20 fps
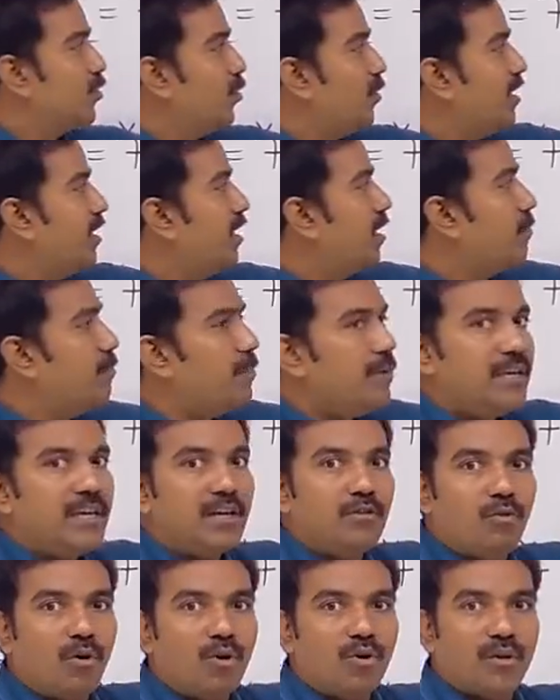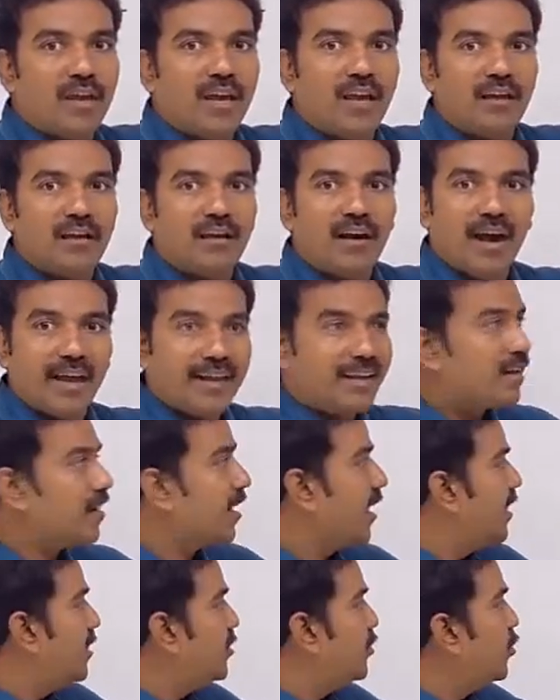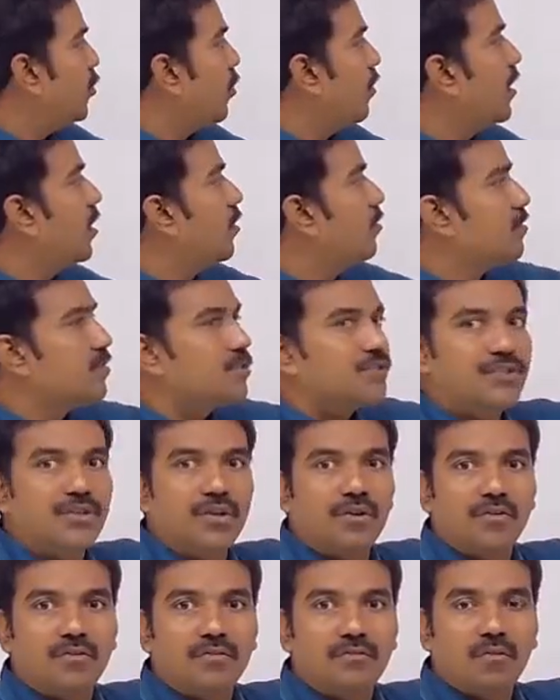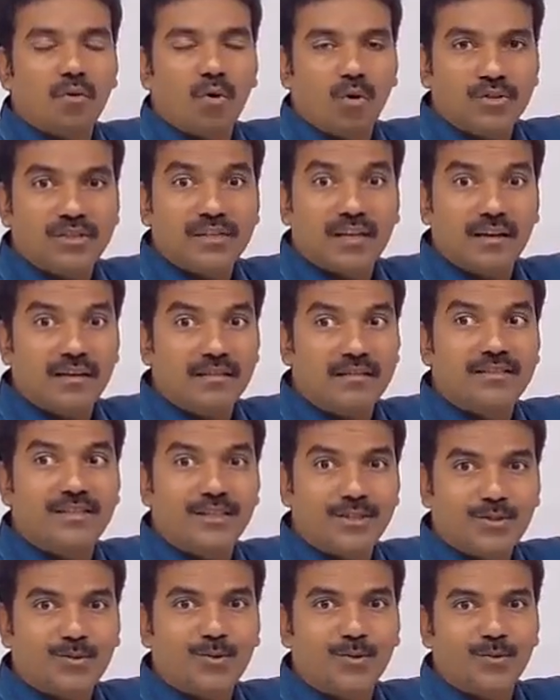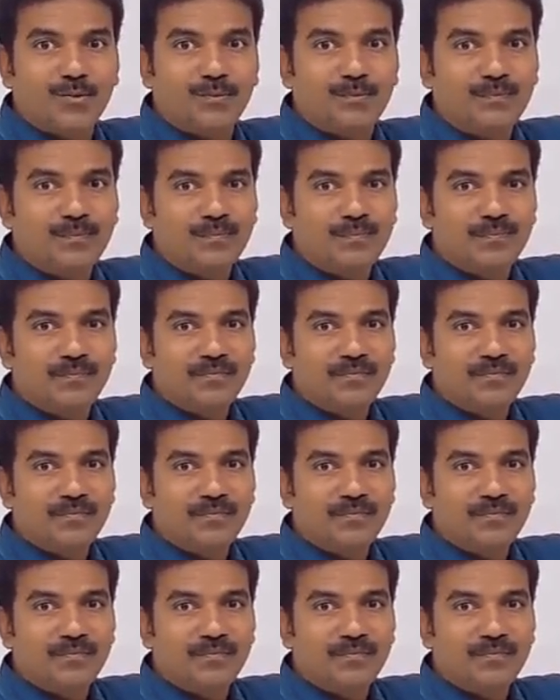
So here B equal to A. I can write 0 equal to 0. Logically, this is true.